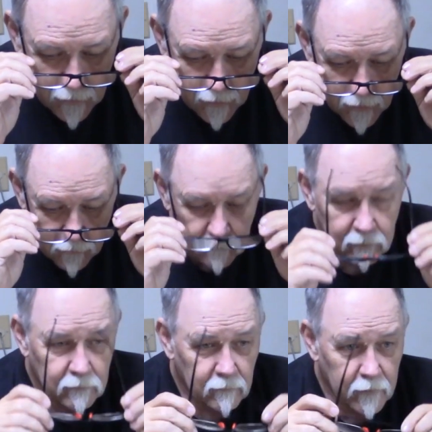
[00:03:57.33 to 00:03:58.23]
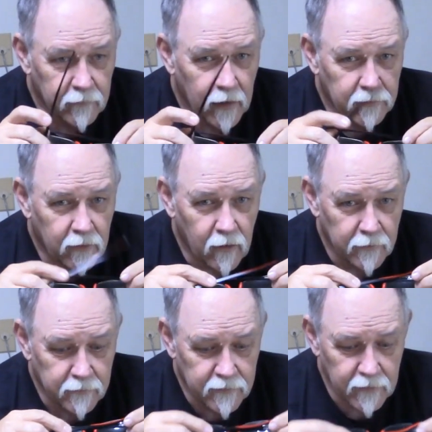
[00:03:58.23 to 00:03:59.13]
and we've got the
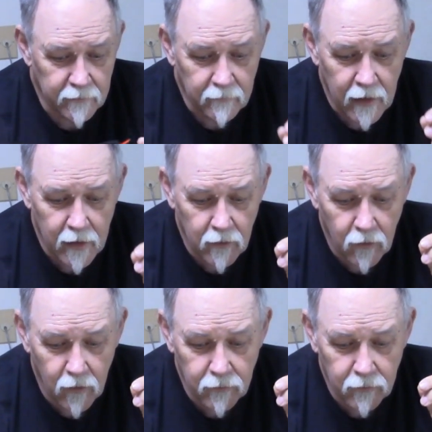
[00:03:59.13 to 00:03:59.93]
cartridge sitting right on